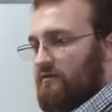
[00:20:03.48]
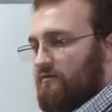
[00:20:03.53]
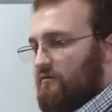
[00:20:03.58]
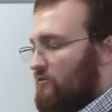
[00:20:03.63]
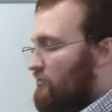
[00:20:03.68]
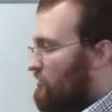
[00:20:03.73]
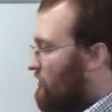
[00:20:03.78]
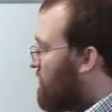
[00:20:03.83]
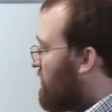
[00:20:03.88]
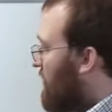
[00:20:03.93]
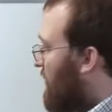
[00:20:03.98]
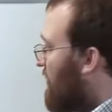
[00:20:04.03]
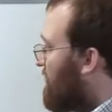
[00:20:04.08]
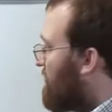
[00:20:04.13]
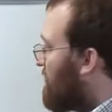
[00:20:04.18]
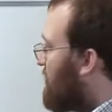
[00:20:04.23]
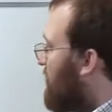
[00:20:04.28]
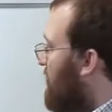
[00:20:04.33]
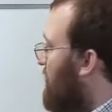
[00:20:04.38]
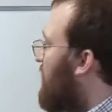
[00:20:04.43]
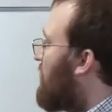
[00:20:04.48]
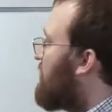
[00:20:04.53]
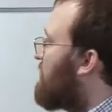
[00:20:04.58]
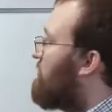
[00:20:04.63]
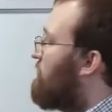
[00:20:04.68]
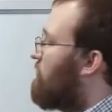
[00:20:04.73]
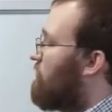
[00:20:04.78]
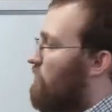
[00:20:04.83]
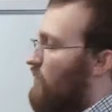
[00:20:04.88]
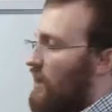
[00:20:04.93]
and if you don't have a
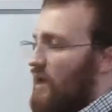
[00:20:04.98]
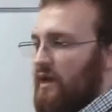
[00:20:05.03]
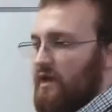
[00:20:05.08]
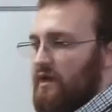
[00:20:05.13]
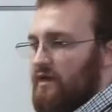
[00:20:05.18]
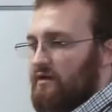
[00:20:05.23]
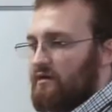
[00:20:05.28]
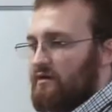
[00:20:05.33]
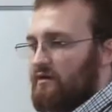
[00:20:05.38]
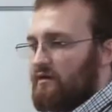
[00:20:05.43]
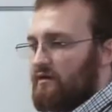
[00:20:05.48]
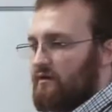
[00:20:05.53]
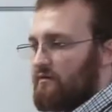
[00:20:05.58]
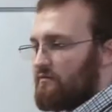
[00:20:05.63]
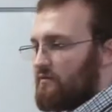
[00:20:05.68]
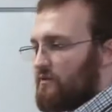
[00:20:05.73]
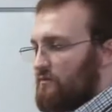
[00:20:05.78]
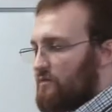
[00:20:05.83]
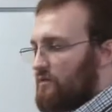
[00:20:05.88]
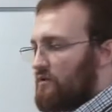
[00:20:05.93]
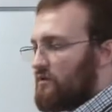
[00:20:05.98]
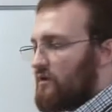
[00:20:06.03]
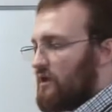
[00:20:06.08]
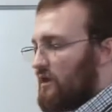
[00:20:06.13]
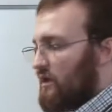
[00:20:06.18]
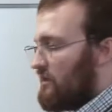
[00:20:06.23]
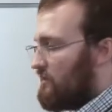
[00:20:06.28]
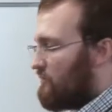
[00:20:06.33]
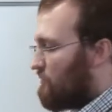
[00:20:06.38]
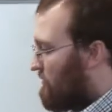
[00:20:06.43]
canonical way of
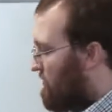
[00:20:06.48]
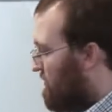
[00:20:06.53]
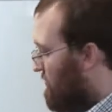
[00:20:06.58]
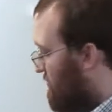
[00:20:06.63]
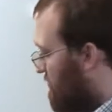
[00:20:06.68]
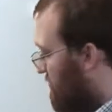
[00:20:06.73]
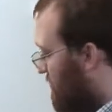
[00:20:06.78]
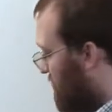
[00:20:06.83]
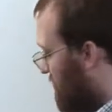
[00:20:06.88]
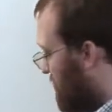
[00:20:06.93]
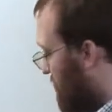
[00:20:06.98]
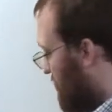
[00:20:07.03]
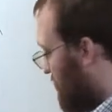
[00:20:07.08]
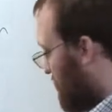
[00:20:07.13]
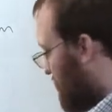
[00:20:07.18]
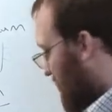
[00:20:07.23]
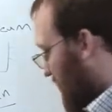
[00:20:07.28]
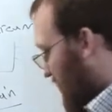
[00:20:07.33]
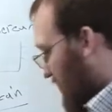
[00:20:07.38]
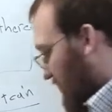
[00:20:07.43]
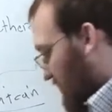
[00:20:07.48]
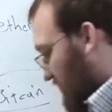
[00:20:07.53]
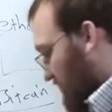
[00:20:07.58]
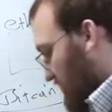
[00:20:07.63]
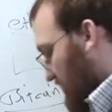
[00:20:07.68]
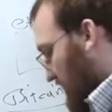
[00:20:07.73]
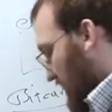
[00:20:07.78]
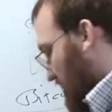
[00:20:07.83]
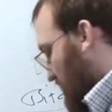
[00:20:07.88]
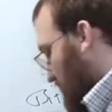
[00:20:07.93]
communicating with these systems,
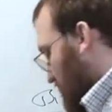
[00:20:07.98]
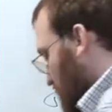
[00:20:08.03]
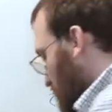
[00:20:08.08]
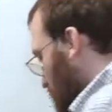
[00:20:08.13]
then